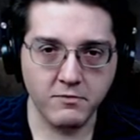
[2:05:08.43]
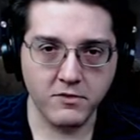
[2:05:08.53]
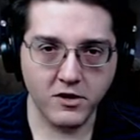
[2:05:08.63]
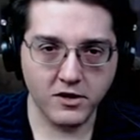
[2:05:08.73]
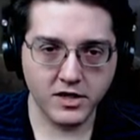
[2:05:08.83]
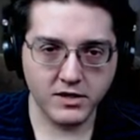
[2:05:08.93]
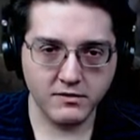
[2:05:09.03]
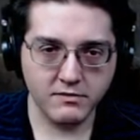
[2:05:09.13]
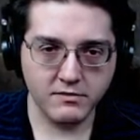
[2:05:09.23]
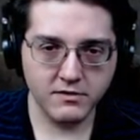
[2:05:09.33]
mark
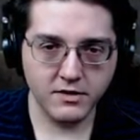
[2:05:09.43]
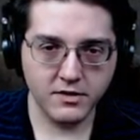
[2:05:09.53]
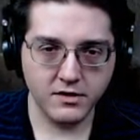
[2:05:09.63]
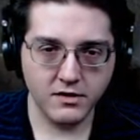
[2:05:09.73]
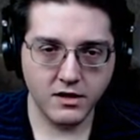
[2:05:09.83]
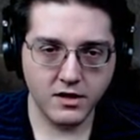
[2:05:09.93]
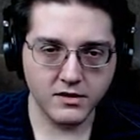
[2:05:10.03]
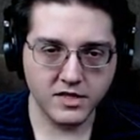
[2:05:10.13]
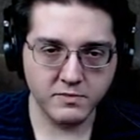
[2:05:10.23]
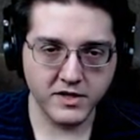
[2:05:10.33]
on
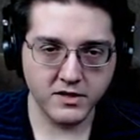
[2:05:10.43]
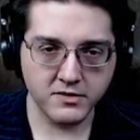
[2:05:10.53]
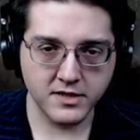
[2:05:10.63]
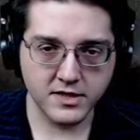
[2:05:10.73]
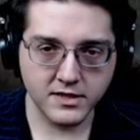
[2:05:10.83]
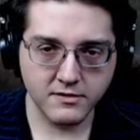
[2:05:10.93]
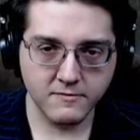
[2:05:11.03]
these builds.